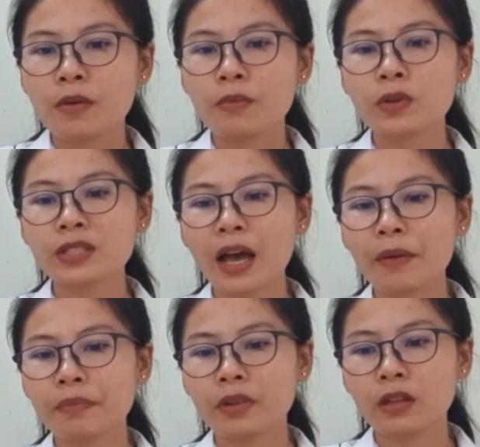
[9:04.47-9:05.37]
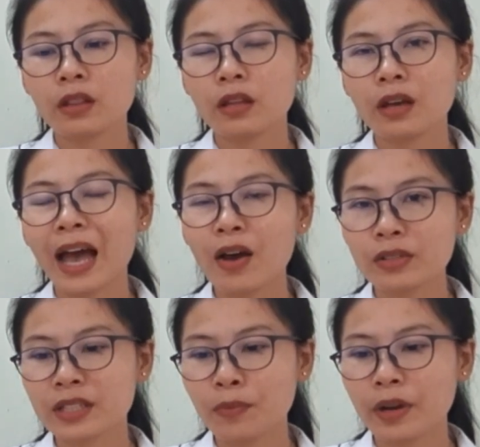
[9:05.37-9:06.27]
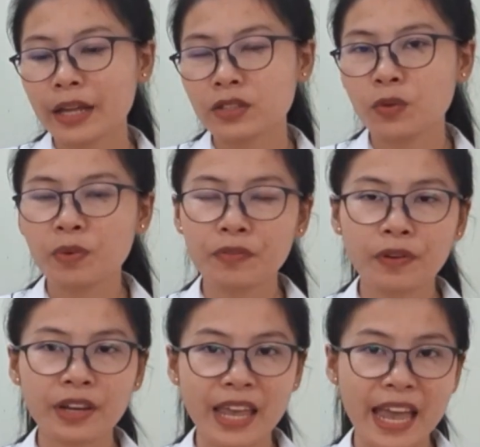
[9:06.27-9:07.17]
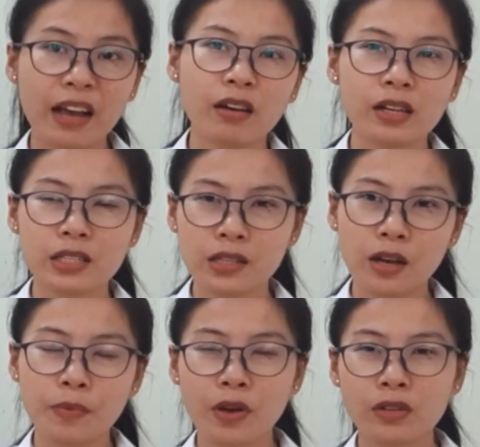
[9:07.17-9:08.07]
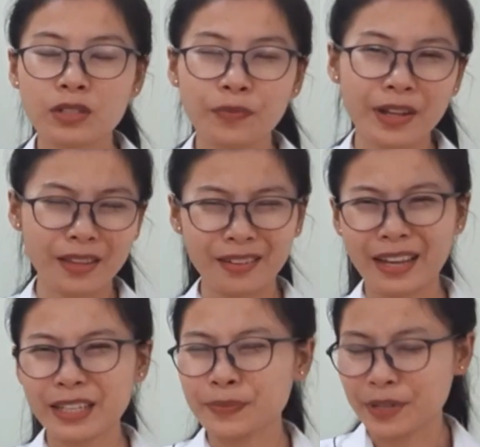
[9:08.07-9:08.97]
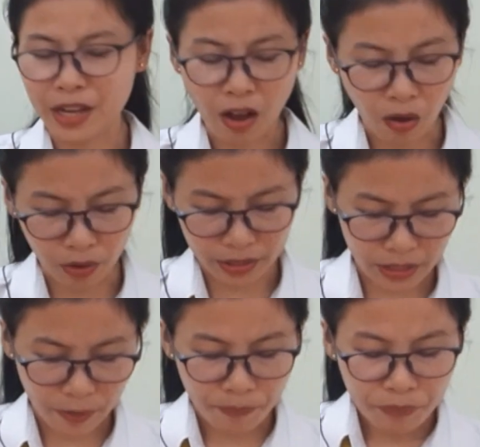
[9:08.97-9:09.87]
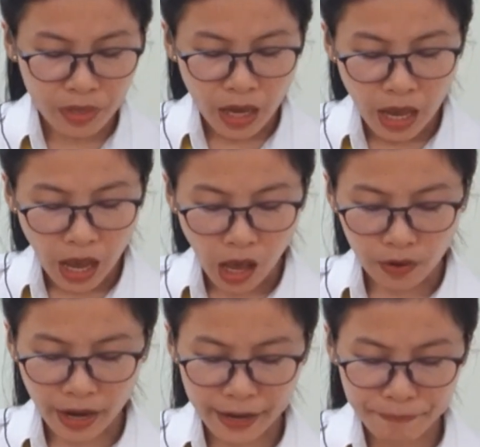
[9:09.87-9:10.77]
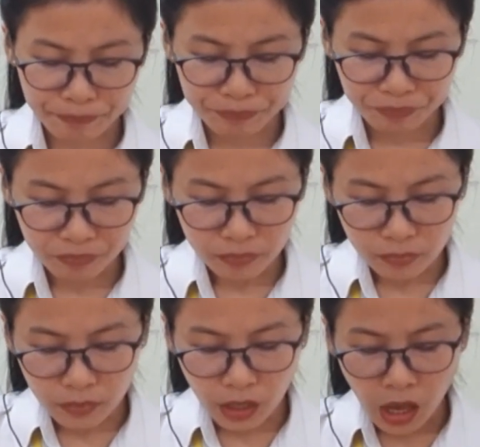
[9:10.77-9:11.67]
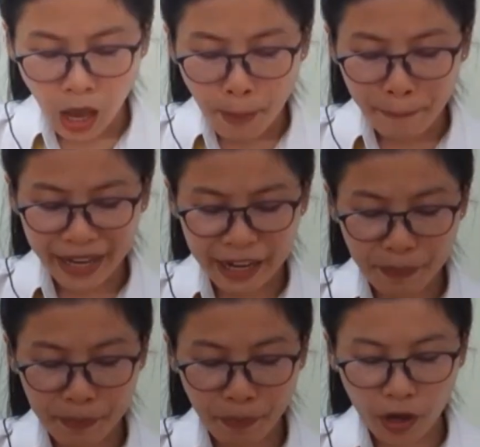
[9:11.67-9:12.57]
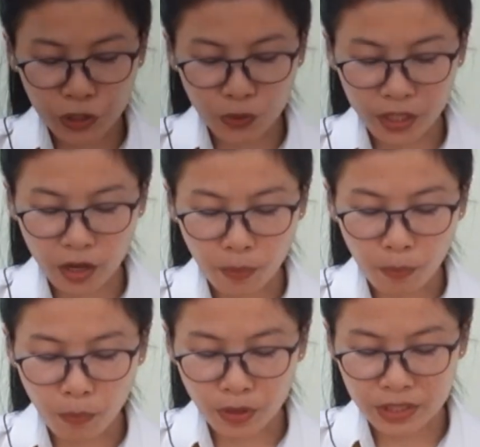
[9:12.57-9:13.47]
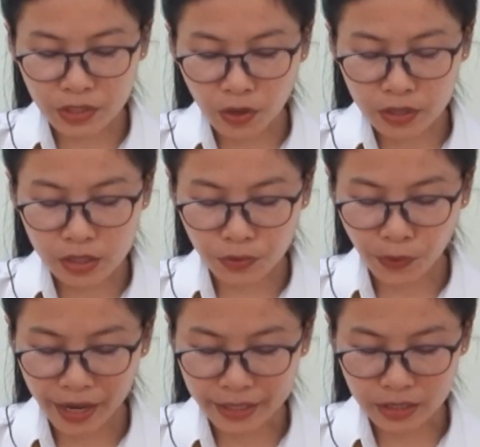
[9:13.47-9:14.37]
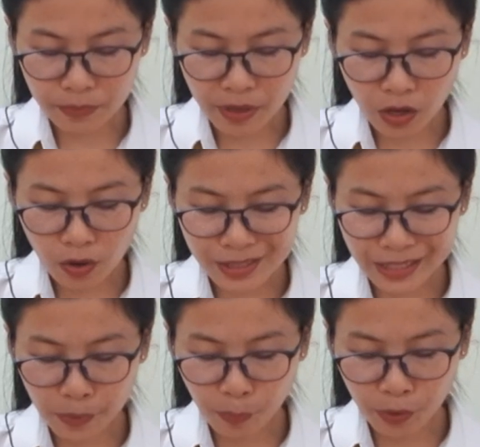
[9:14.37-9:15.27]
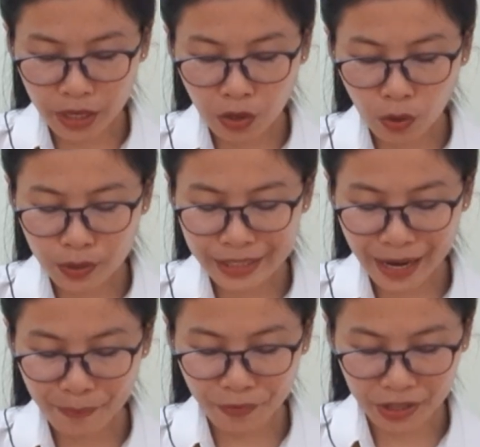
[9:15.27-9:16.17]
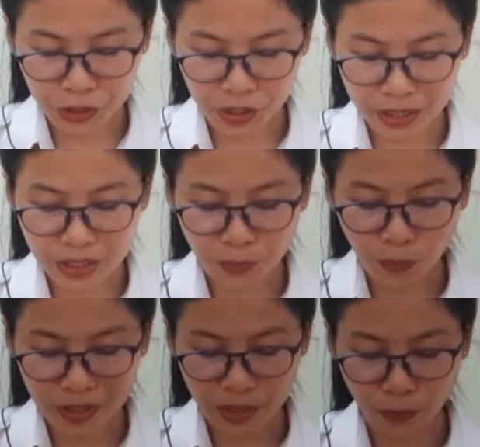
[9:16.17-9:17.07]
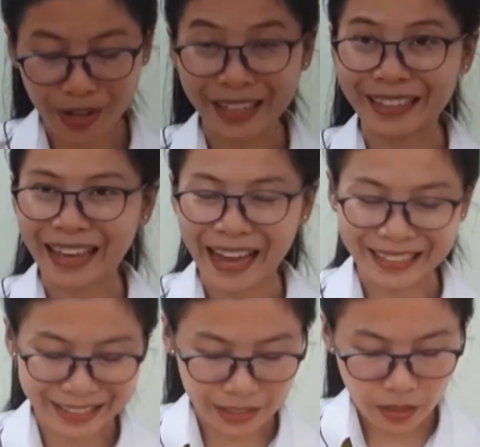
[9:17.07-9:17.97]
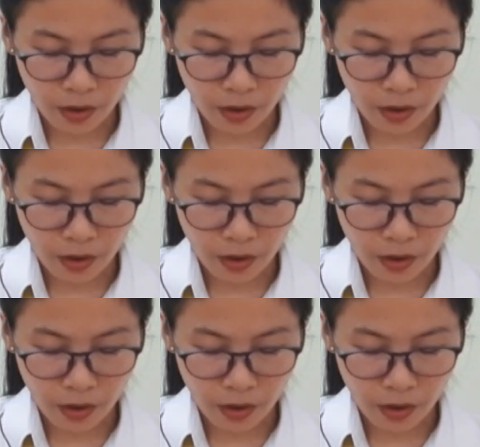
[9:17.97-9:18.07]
most of the house they would like to prefer the air conditioner because the weather there is very hot. Alright. Many people enjoy the monsoon rains because they bring cool temperatures, wash away the dust,